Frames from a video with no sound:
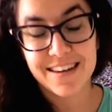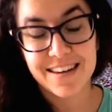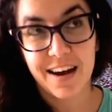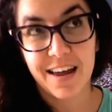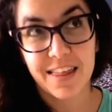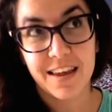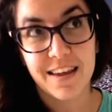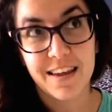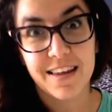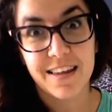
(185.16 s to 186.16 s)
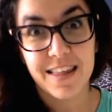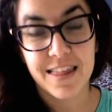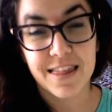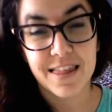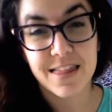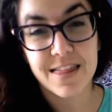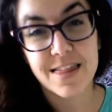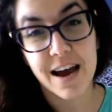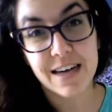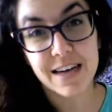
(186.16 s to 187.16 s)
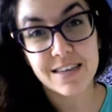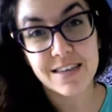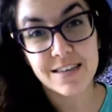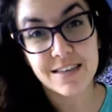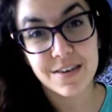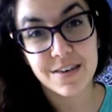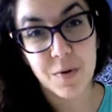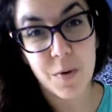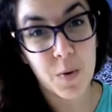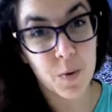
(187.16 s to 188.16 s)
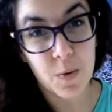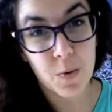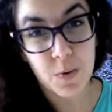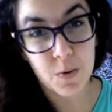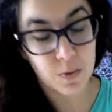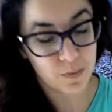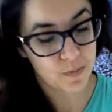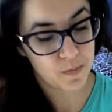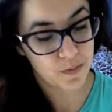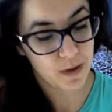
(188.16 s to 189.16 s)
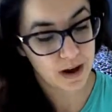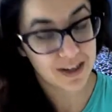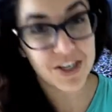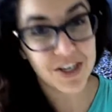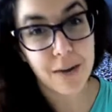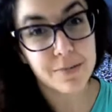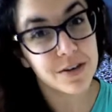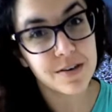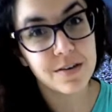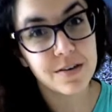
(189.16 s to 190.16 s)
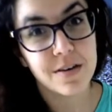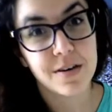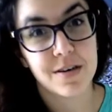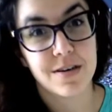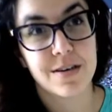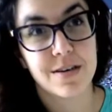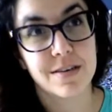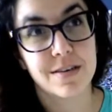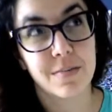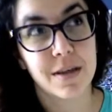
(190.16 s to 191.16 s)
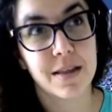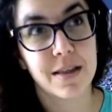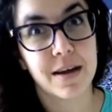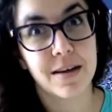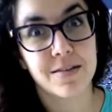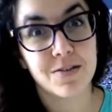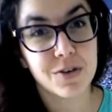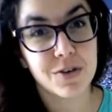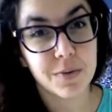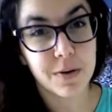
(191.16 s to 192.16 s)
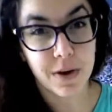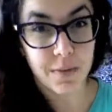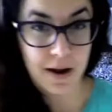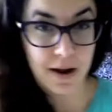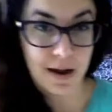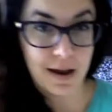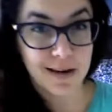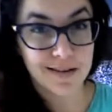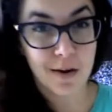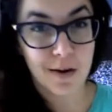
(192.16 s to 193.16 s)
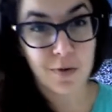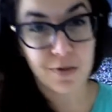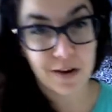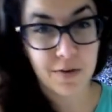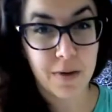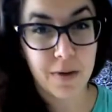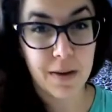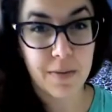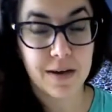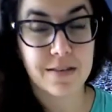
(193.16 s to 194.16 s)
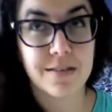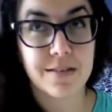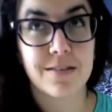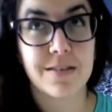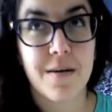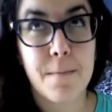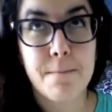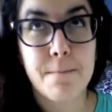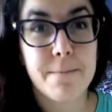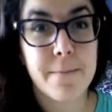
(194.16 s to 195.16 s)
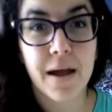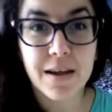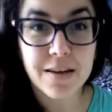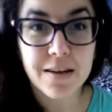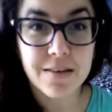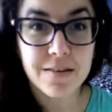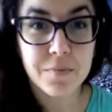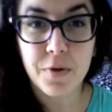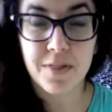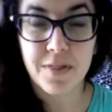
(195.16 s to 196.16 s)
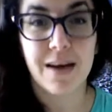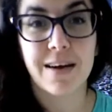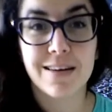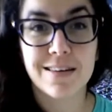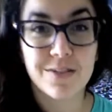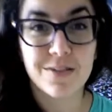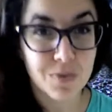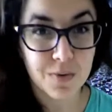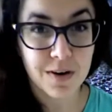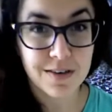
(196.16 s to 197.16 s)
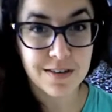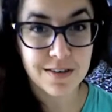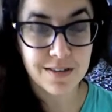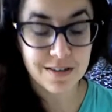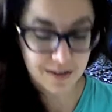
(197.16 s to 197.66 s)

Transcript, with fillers: I think that whole chapter is something that should be read by almost everybody, because I couldn't put that into words